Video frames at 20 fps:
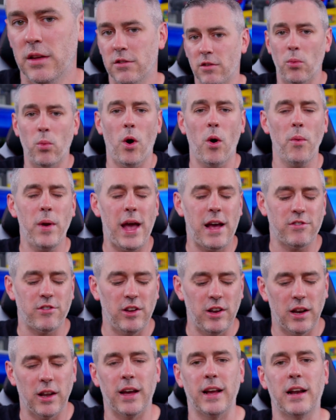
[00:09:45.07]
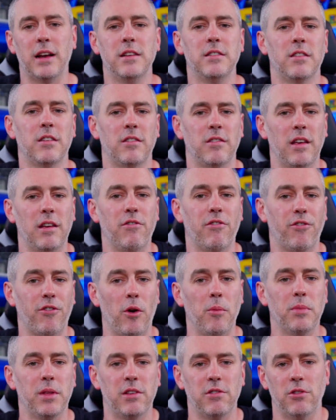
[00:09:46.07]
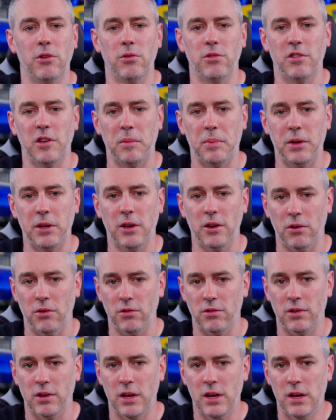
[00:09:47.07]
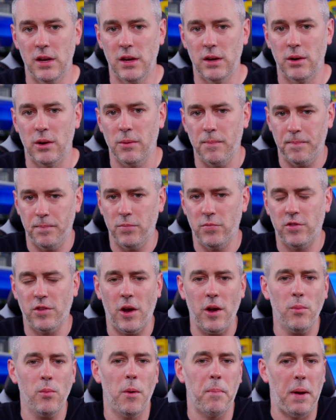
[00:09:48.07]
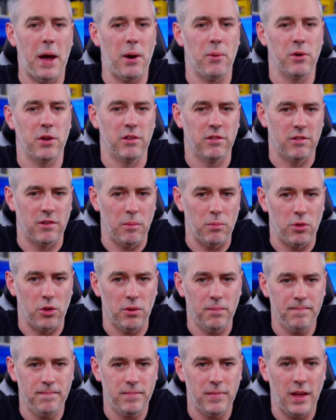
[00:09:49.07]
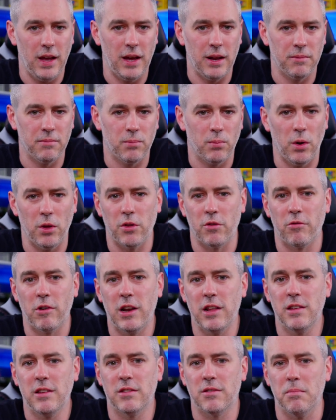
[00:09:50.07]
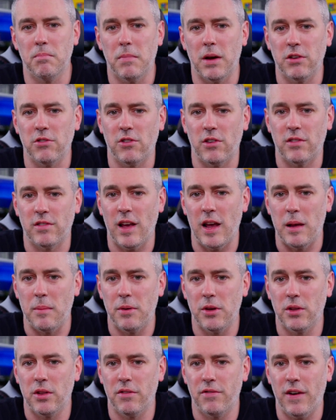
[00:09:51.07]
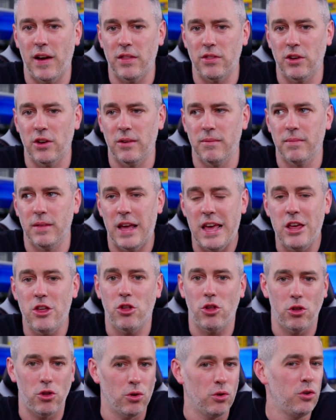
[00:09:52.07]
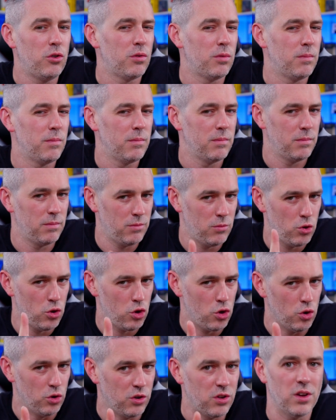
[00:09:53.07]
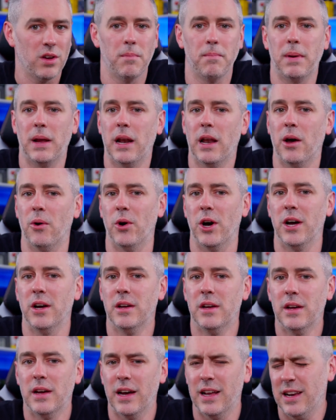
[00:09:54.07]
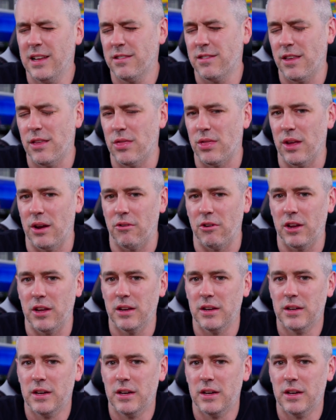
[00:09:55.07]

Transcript: So what are we actually likely to see from these new CPUs? Well, starting with power consumption, and well, there really isn't much to say beyond the fact that it should be lower, at least in theory.